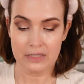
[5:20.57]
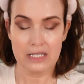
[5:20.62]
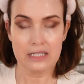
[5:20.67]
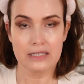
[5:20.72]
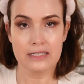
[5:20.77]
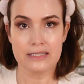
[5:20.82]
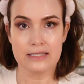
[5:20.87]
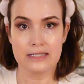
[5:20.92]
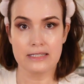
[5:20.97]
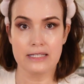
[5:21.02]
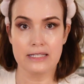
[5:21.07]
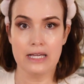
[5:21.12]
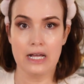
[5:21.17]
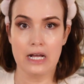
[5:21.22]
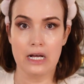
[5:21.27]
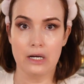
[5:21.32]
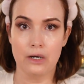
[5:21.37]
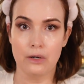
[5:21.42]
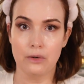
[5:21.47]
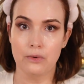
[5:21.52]
Let's see
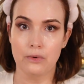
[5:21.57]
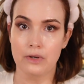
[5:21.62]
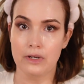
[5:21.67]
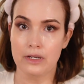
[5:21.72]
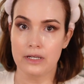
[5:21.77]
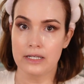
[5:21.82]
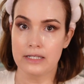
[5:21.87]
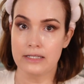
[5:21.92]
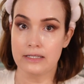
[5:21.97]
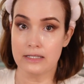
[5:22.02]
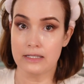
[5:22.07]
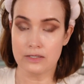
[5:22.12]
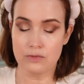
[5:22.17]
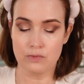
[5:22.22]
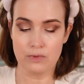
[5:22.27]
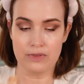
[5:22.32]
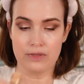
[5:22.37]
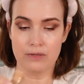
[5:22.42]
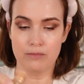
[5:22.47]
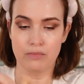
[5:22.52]
how it does
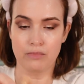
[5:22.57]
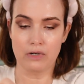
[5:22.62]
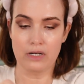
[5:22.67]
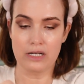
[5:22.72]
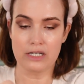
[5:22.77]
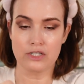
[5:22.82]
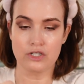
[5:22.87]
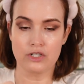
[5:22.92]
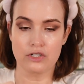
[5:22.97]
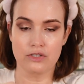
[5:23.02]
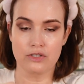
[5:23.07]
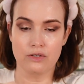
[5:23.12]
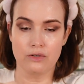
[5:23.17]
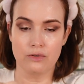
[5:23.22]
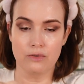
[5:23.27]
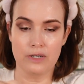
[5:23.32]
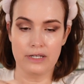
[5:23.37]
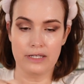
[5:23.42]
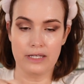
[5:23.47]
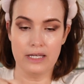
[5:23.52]
with the brush.
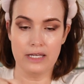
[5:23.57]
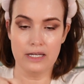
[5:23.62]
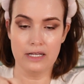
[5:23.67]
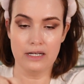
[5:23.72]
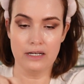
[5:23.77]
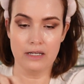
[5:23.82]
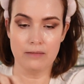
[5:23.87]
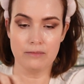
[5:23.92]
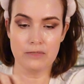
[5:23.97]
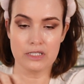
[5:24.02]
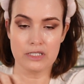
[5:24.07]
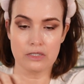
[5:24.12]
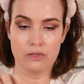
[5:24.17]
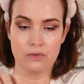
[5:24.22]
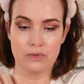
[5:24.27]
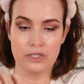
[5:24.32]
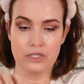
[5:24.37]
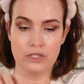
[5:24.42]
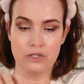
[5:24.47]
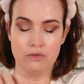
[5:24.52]
So again, I'm just
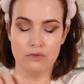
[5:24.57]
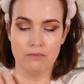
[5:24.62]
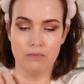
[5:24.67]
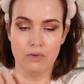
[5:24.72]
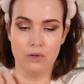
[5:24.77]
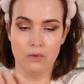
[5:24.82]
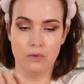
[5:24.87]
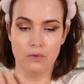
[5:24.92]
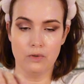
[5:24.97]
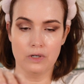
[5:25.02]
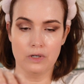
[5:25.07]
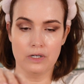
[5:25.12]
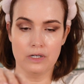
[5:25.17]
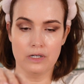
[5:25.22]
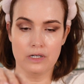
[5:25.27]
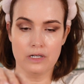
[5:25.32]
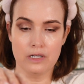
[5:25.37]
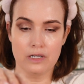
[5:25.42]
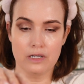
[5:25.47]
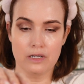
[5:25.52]
going to
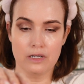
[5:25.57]
pour